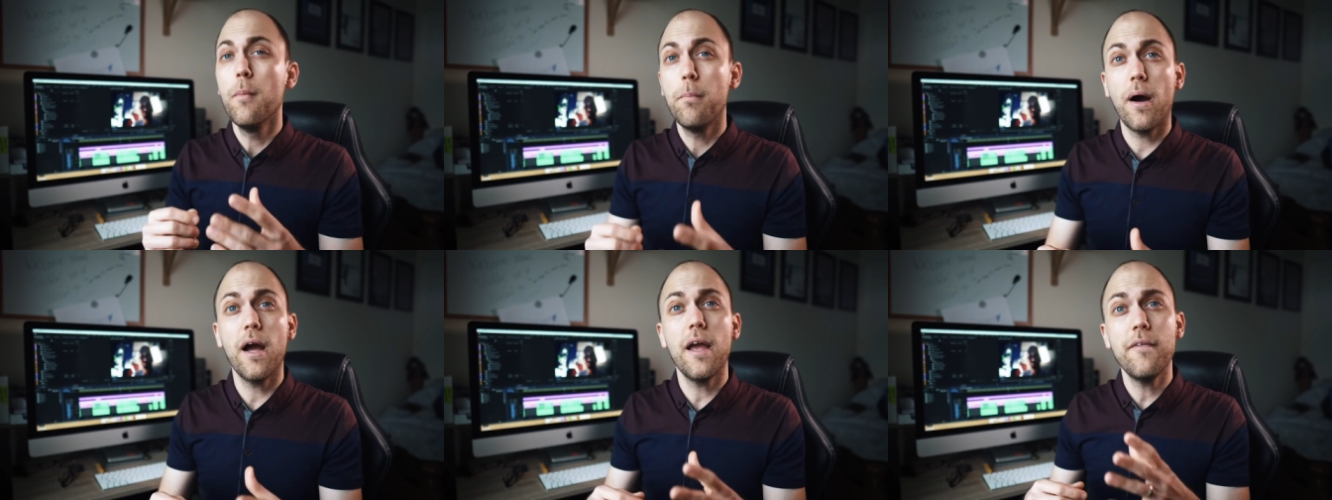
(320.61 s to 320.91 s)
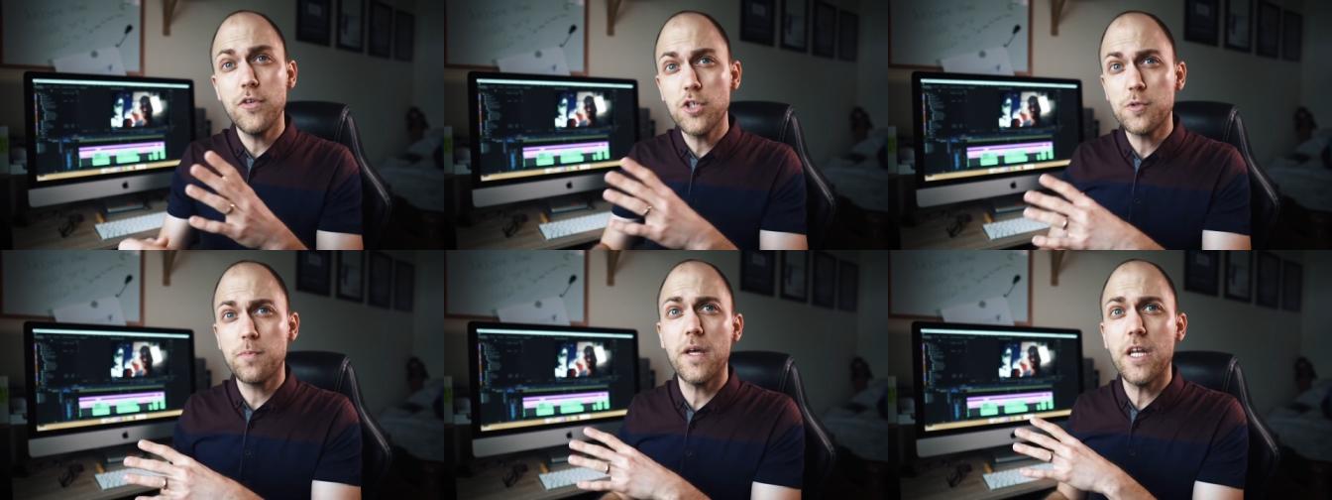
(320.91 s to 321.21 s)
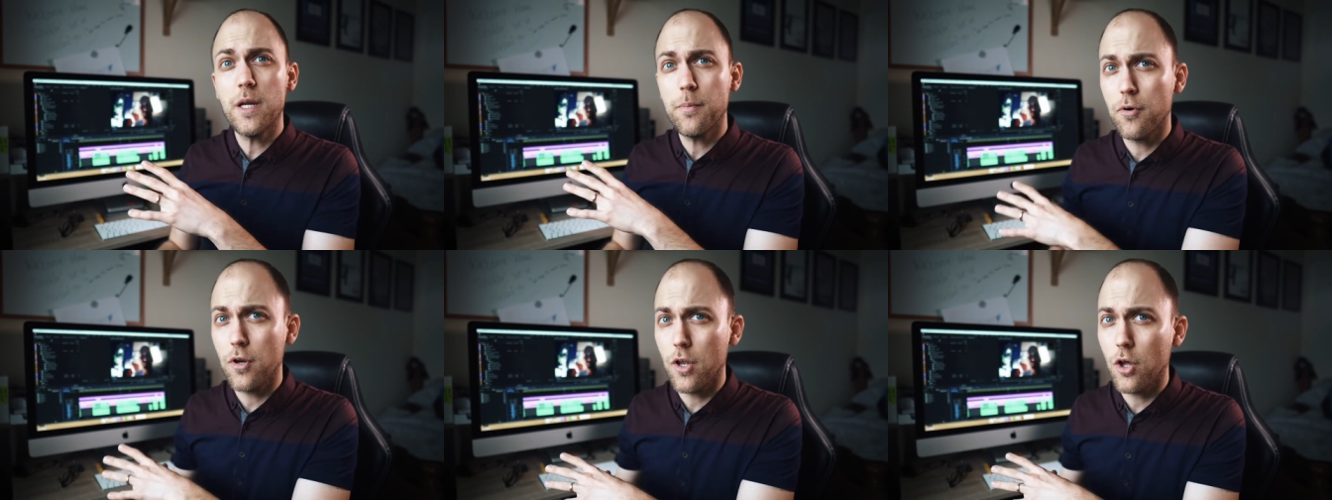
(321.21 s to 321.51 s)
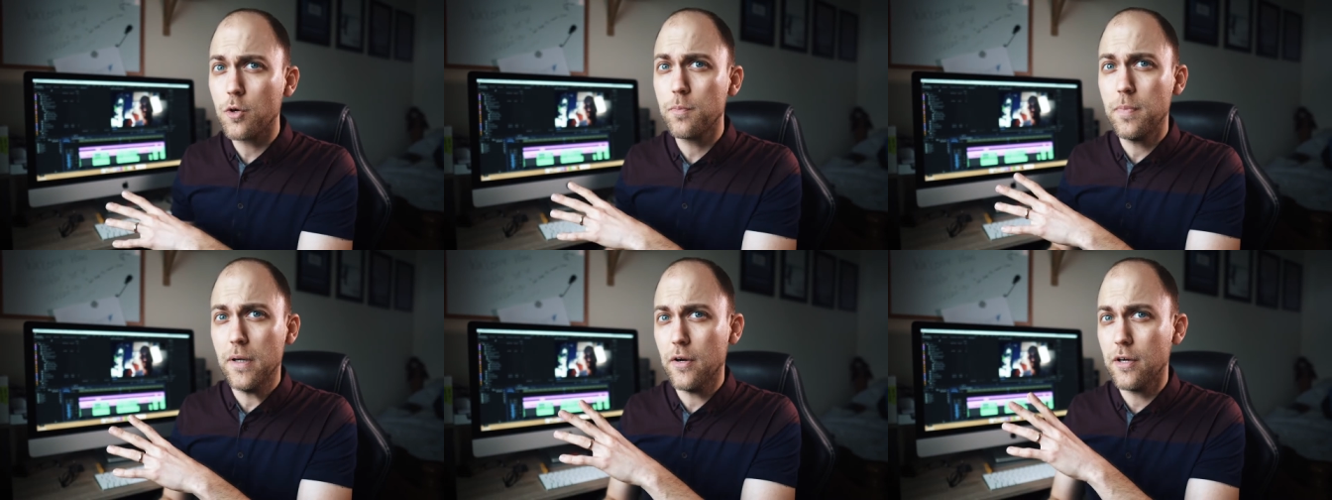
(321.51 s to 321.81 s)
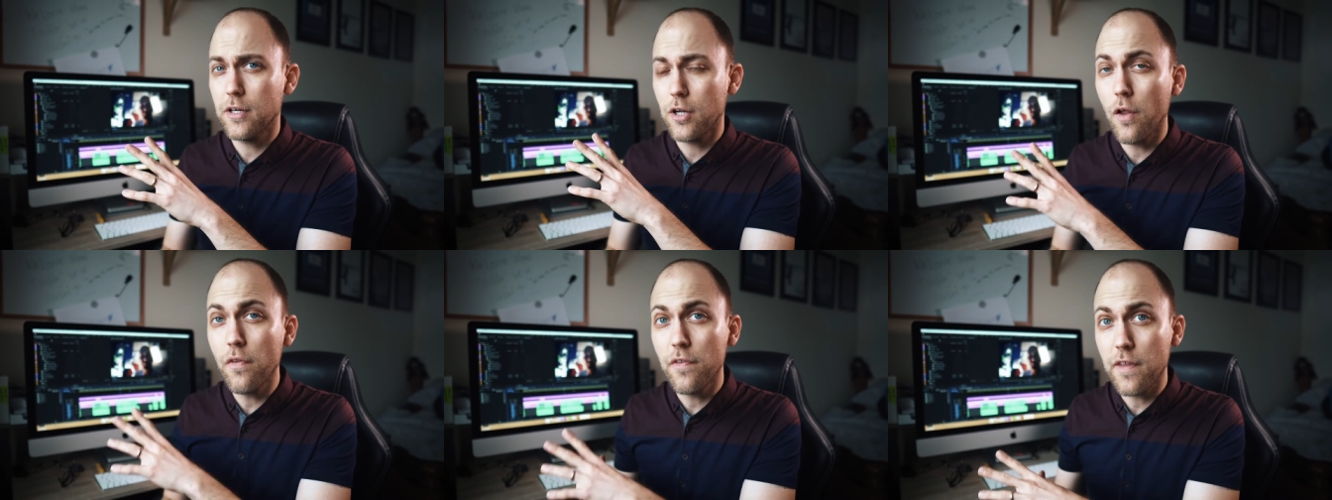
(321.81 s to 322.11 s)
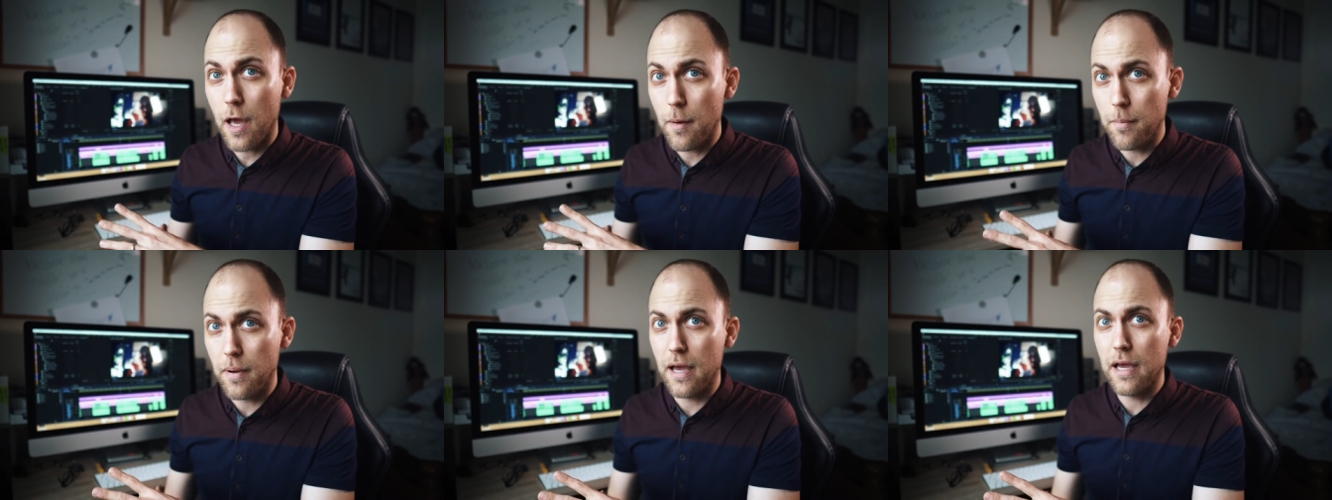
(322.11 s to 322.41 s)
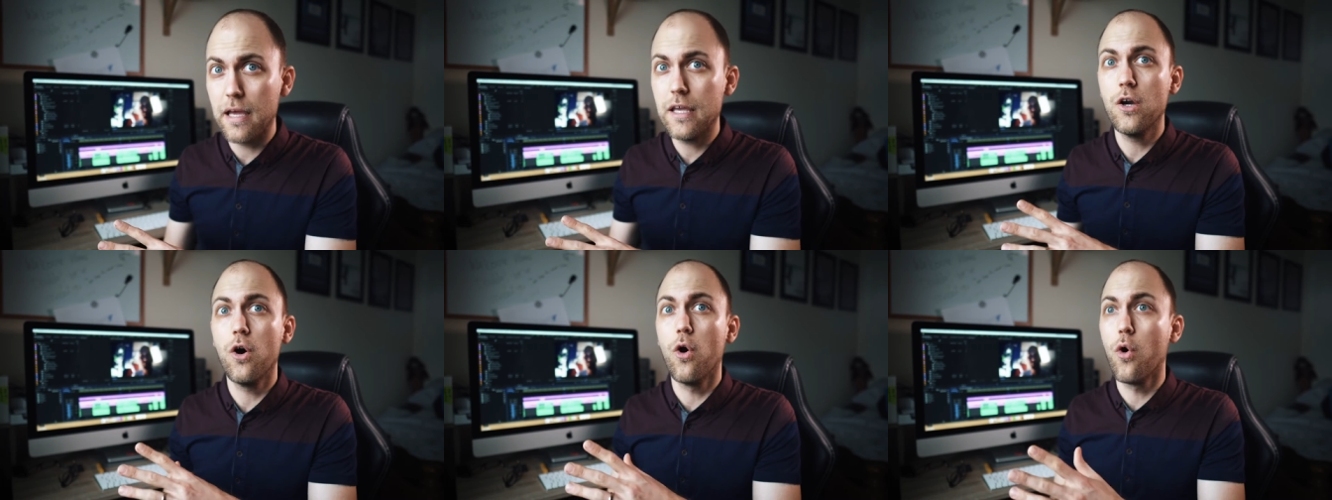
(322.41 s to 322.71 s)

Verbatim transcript: But if you spend a prolonged period on that bay,